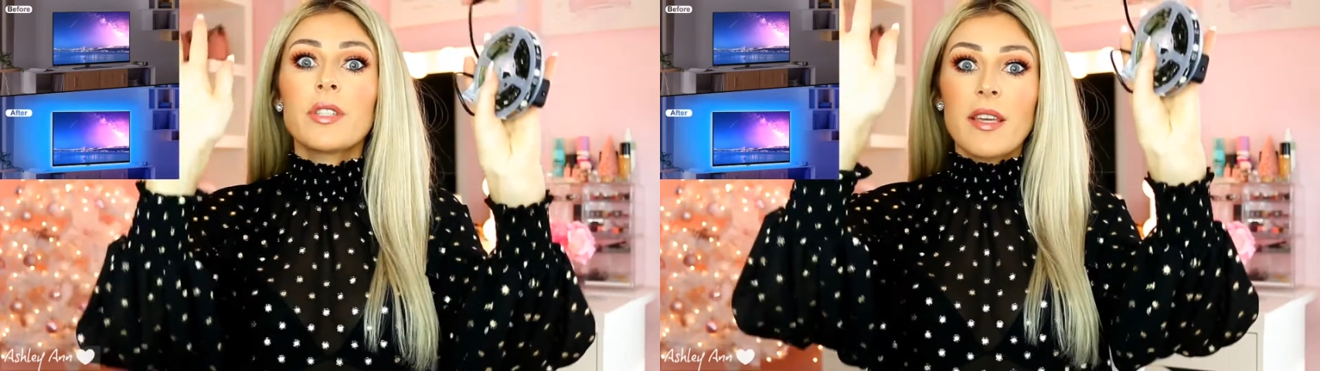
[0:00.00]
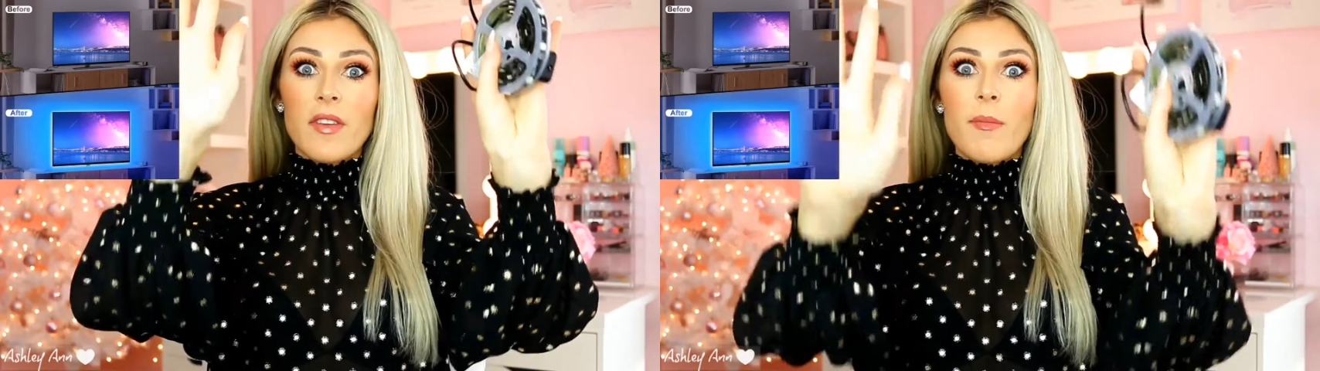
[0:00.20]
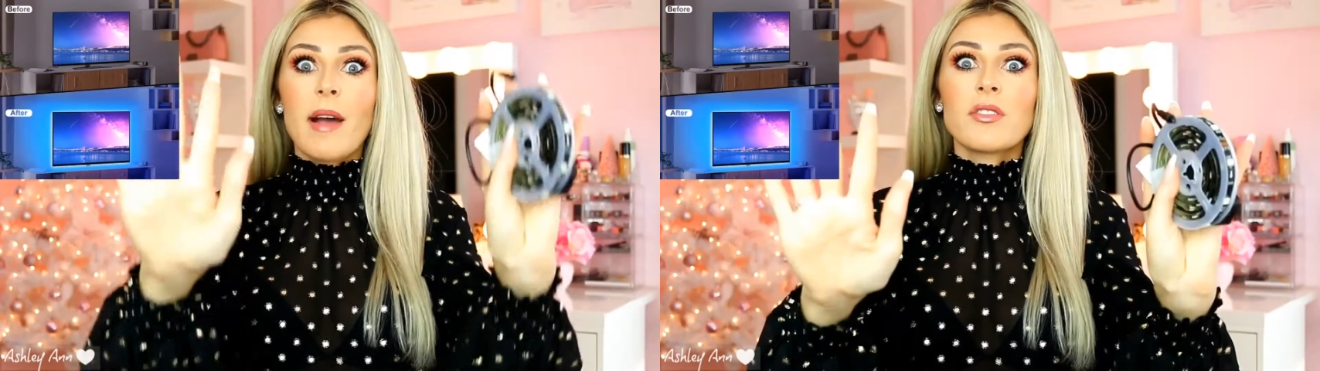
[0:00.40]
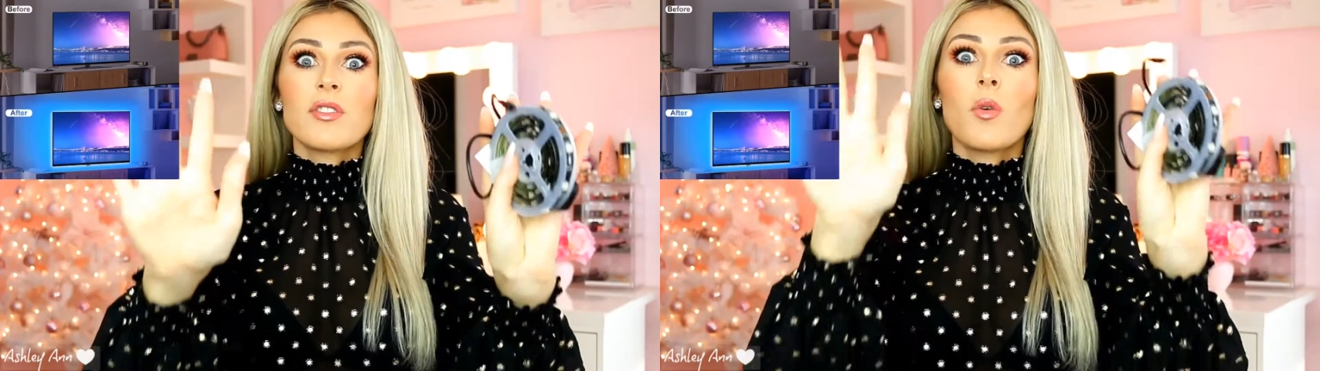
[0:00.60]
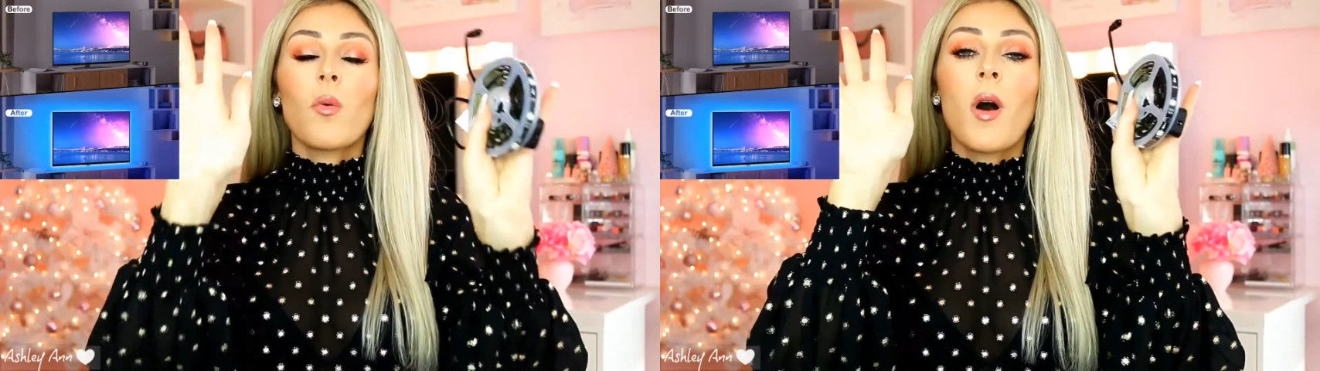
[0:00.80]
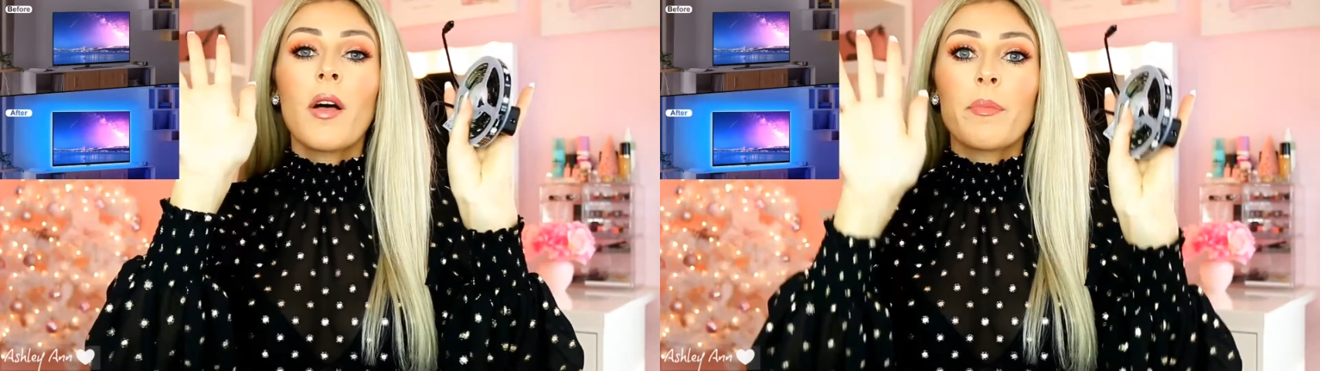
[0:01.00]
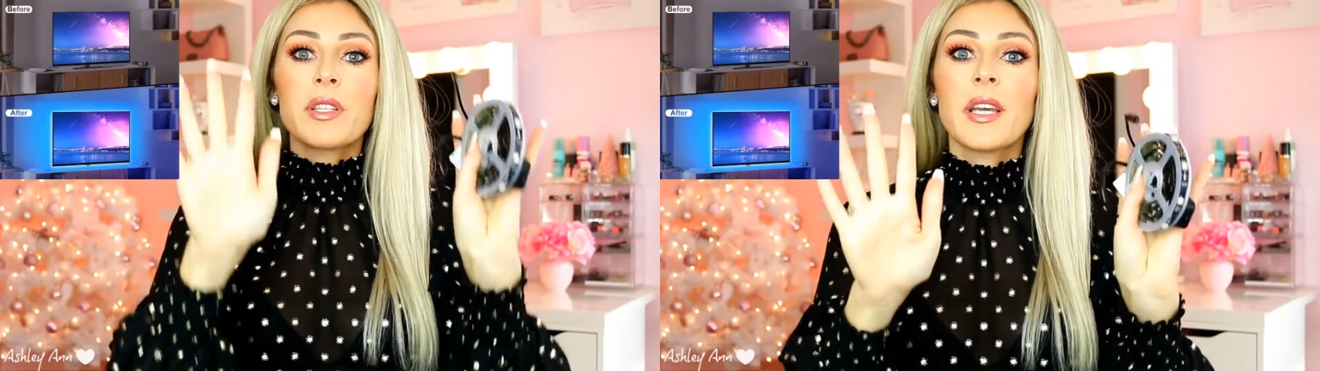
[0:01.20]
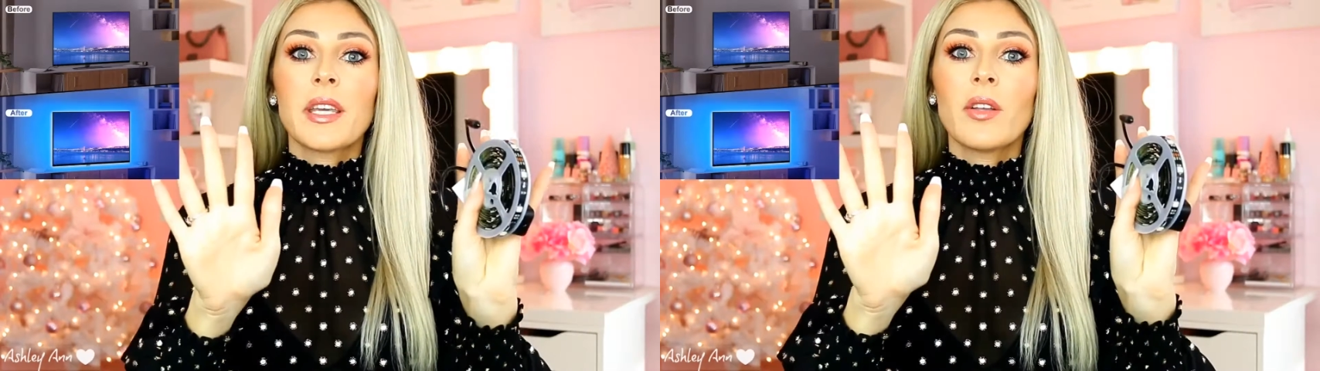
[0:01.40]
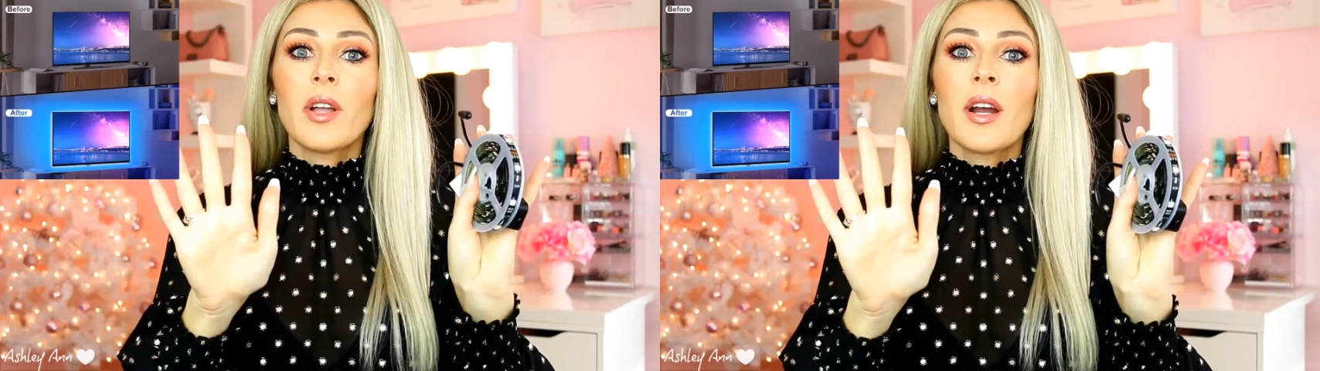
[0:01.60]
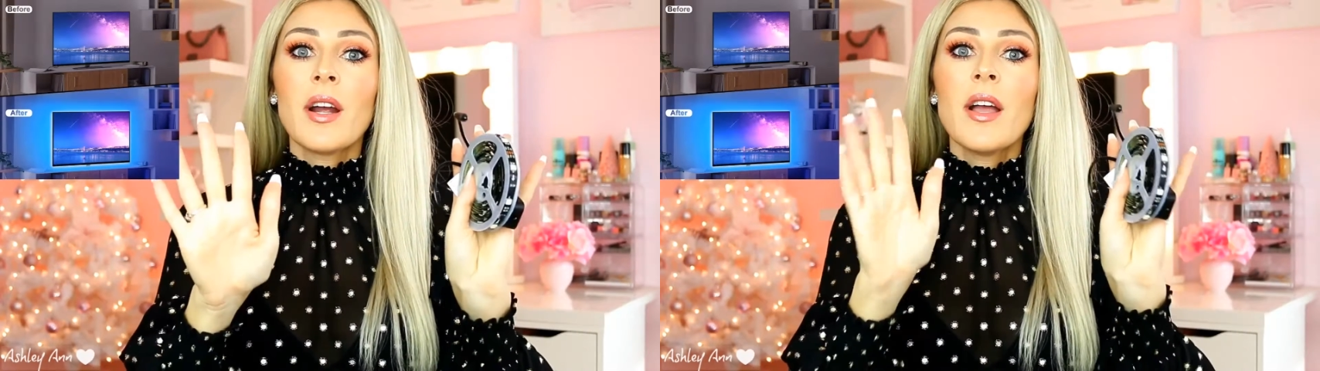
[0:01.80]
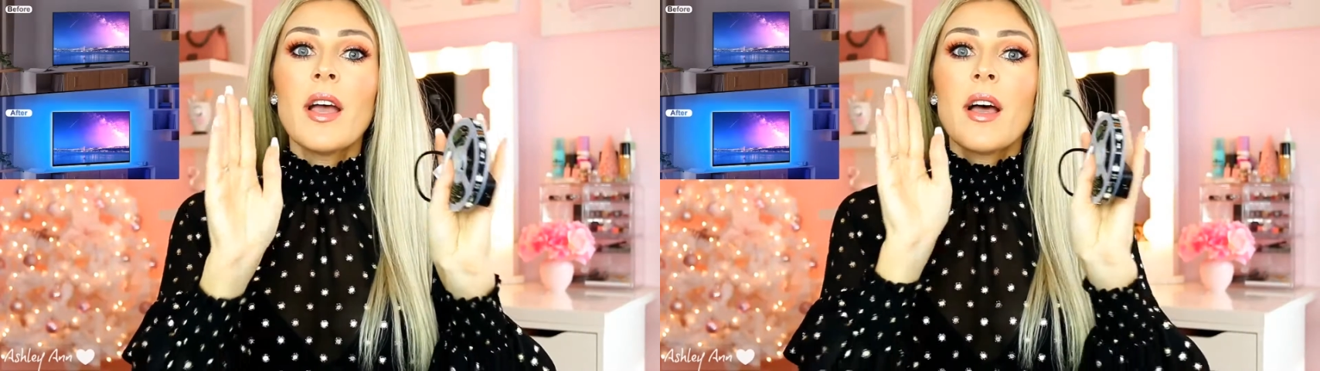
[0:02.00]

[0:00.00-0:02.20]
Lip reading: TV mounted to a wall in particular,